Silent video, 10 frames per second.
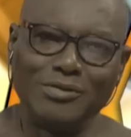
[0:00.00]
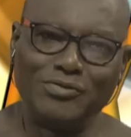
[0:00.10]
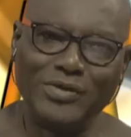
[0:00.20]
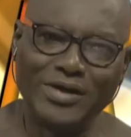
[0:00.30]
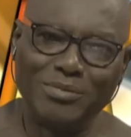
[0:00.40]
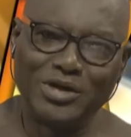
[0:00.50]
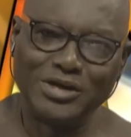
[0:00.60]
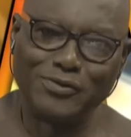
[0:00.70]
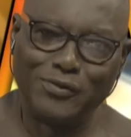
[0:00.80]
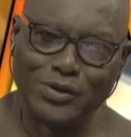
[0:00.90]
Thank you
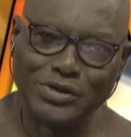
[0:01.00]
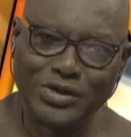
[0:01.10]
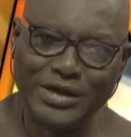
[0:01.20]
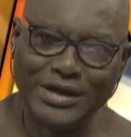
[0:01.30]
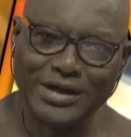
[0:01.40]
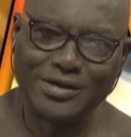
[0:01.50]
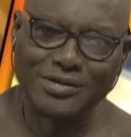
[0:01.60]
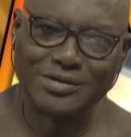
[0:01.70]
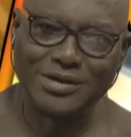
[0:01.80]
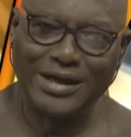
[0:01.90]
very much for
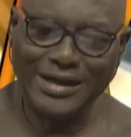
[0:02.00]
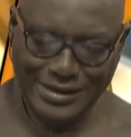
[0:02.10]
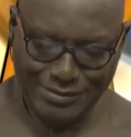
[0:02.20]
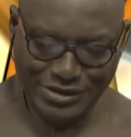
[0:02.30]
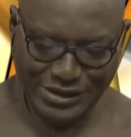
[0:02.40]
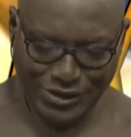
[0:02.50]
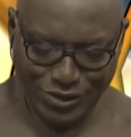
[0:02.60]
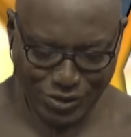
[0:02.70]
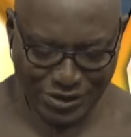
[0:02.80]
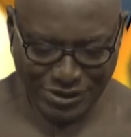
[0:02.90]
joining us. I
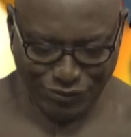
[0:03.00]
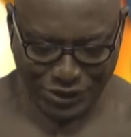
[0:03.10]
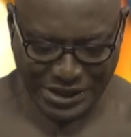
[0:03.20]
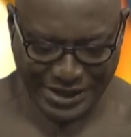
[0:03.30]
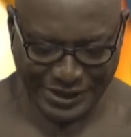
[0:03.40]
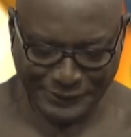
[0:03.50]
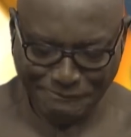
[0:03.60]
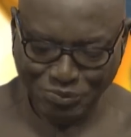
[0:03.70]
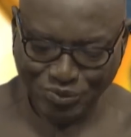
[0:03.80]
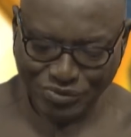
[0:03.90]
am Yuri
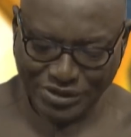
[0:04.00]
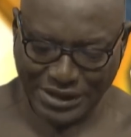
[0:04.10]
Folare.